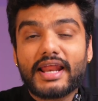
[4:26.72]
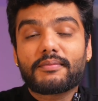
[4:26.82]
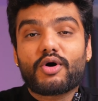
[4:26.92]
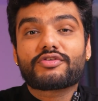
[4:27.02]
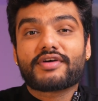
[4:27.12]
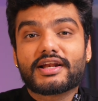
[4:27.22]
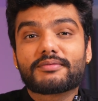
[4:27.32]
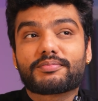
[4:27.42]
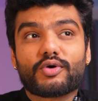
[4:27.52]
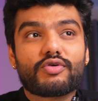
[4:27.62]
I bought Final
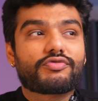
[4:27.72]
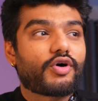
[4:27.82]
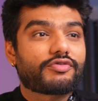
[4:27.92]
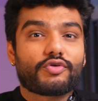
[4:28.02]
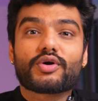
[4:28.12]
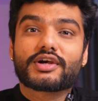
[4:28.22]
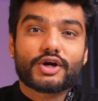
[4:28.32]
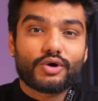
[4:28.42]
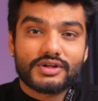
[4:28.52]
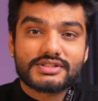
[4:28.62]
Pro for
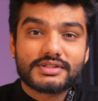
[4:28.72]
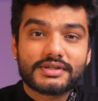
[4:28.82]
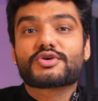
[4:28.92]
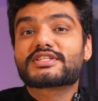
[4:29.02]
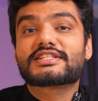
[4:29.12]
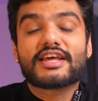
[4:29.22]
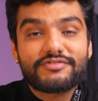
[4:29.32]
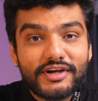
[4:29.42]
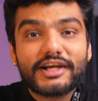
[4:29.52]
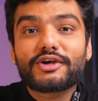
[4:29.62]
$400. So it's
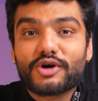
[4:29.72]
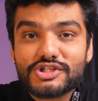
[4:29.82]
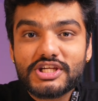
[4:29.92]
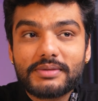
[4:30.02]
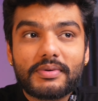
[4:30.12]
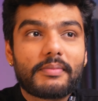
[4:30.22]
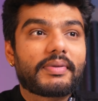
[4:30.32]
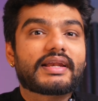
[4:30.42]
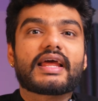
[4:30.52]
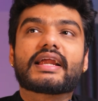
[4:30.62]
definitely not cheap,
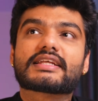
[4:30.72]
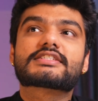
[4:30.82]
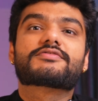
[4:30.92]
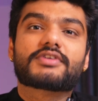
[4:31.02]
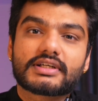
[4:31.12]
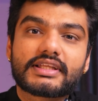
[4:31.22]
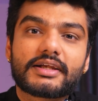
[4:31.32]
but it is worth